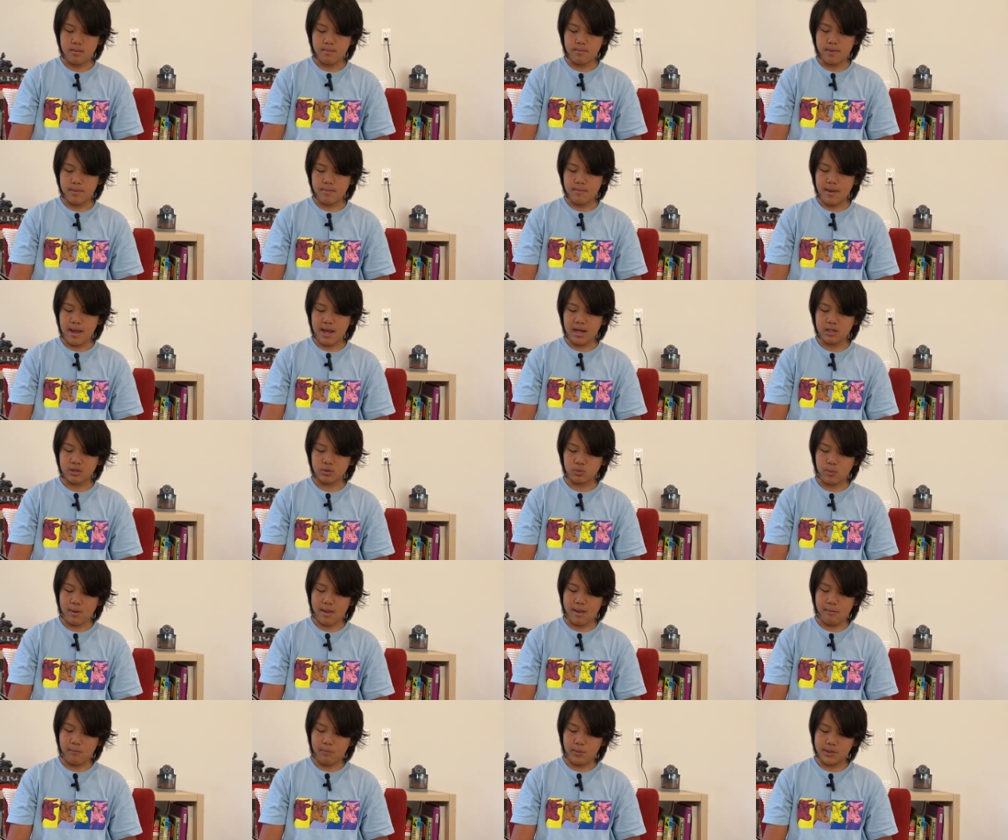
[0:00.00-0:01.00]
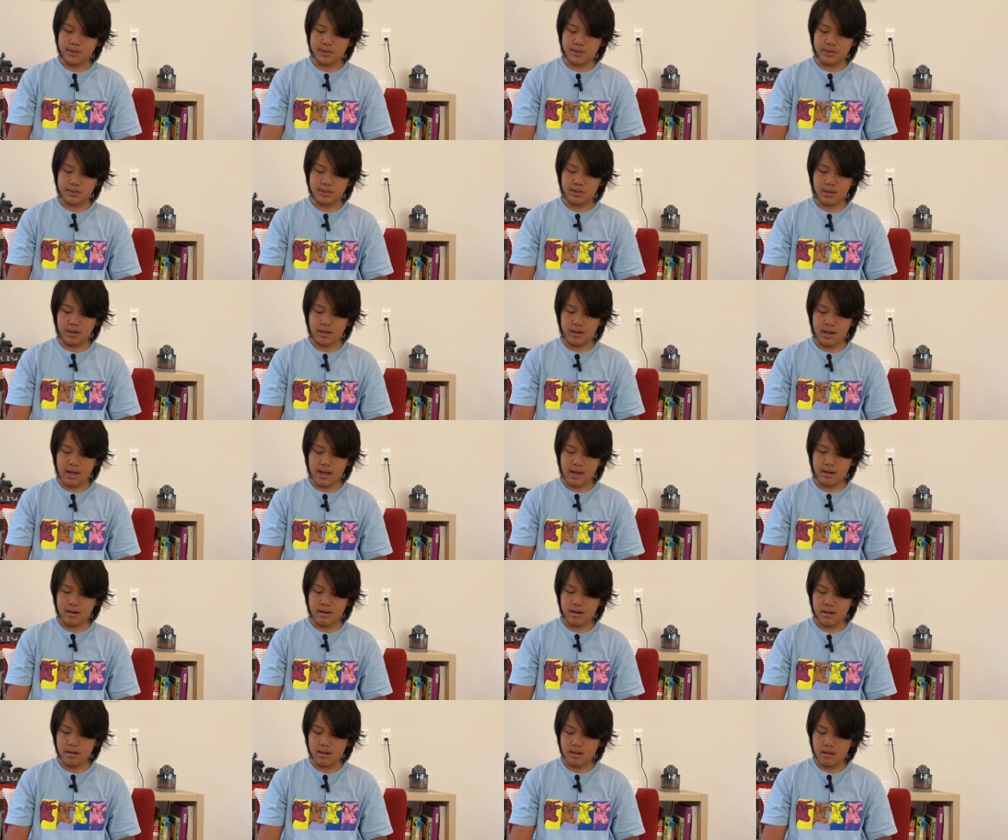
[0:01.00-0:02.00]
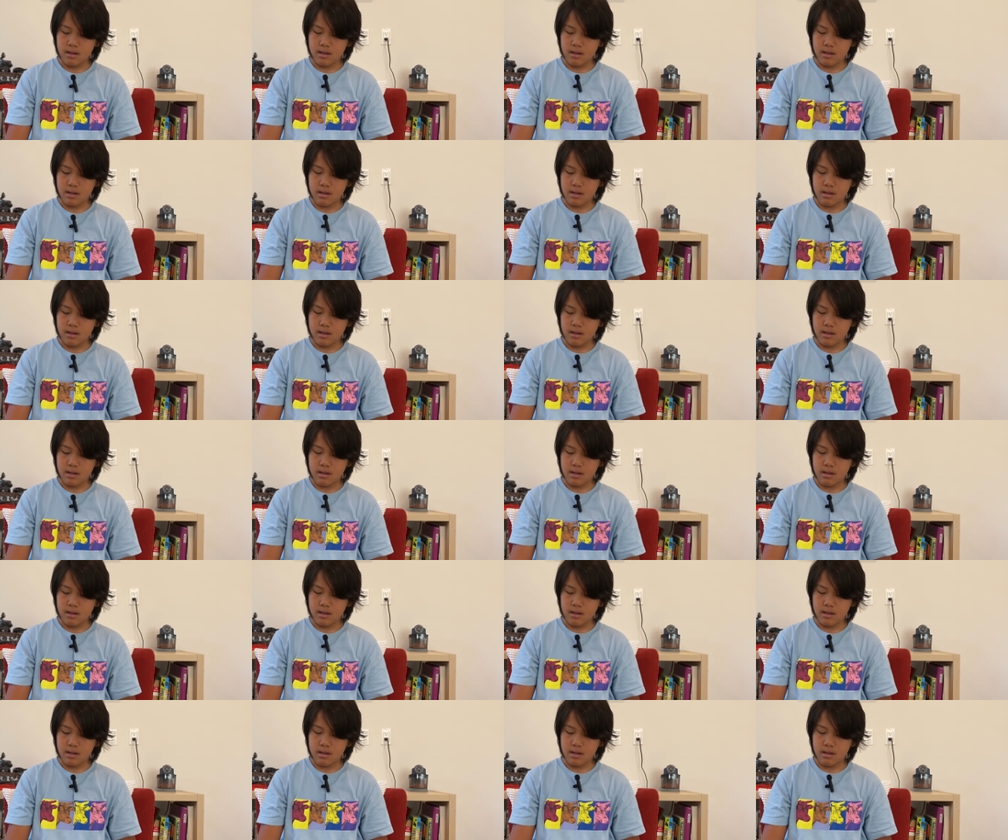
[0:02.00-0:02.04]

But Maxwell wasn't done yet.